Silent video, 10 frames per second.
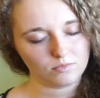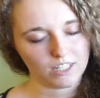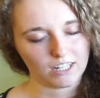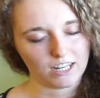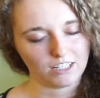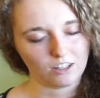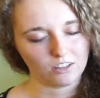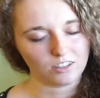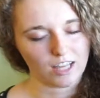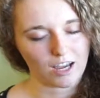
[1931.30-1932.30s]
And I
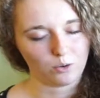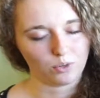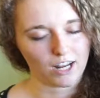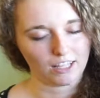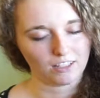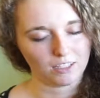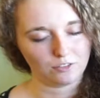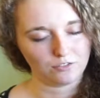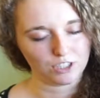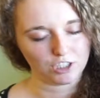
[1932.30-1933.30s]
know that when I
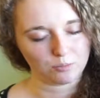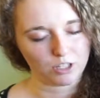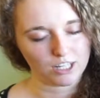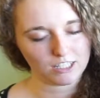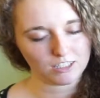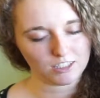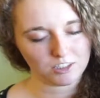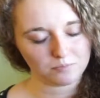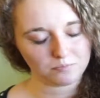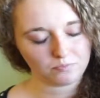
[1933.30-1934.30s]
leave this place,
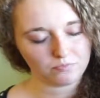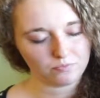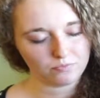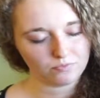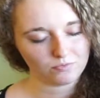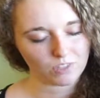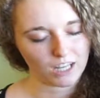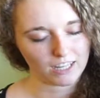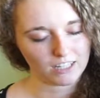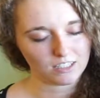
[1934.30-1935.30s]

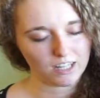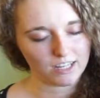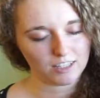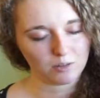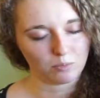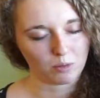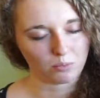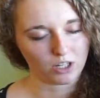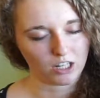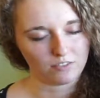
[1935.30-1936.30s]
I could take the
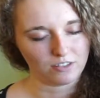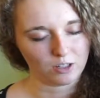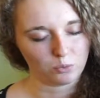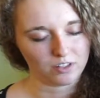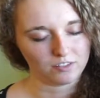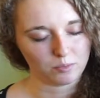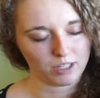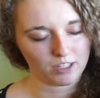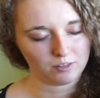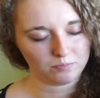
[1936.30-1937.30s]
memory of it with
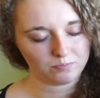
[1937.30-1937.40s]
me